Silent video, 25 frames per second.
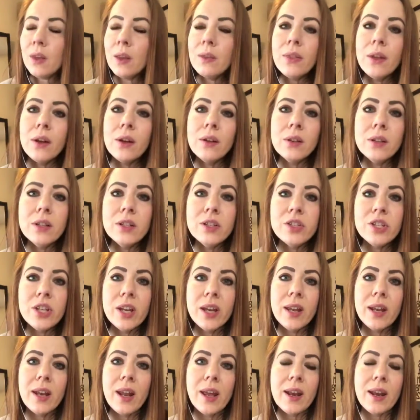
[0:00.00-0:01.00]
They're
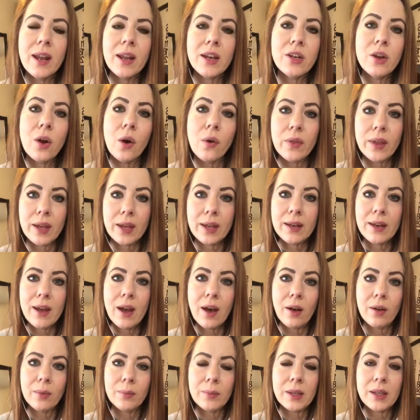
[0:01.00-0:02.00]
legit and I know they can
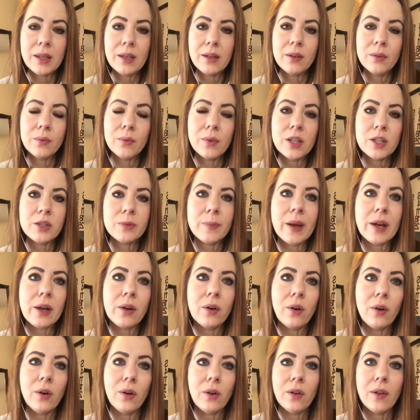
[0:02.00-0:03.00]
help me reach my
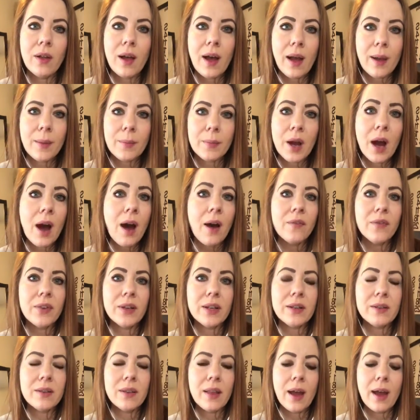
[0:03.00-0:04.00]
goal. I'm
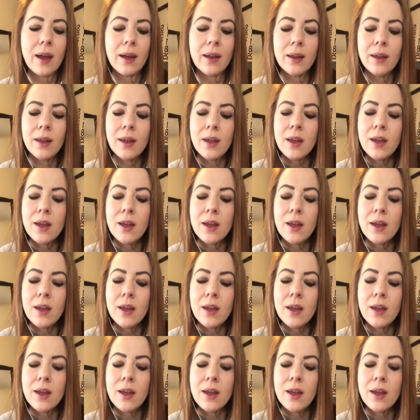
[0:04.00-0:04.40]
confident in that.